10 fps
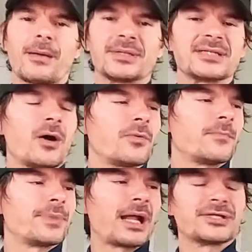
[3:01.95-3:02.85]
my tone,
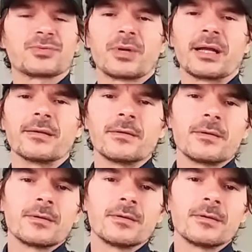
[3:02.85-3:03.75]
but I just want to...
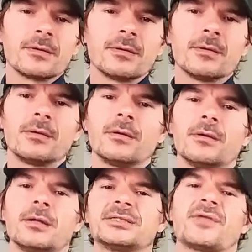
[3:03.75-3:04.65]

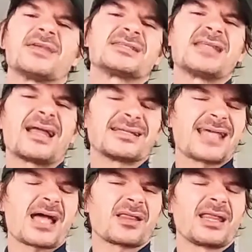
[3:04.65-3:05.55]
So this is not
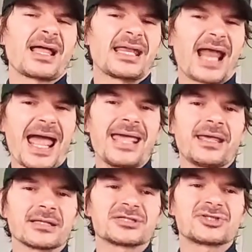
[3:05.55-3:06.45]
exactly like an
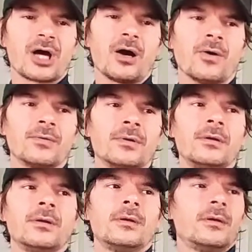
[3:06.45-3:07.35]
Angus tone,
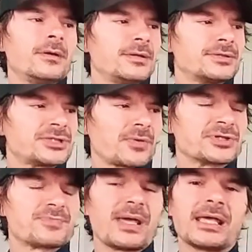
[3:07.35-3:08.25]
so to
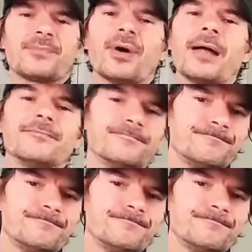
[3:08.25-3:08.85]
speak, but